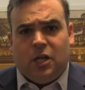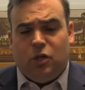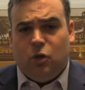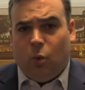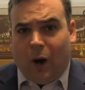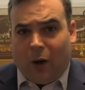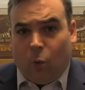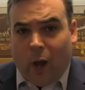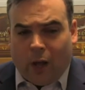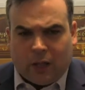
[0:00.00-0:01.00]
You are
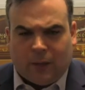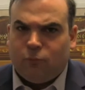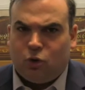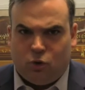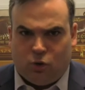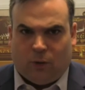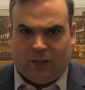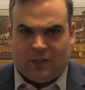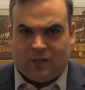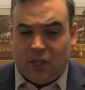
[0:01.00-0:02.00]
welcome to
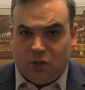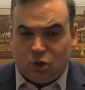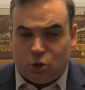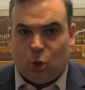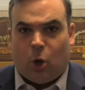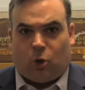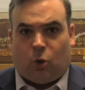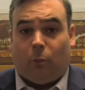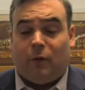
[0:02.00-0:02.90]
join us here in Stockholm.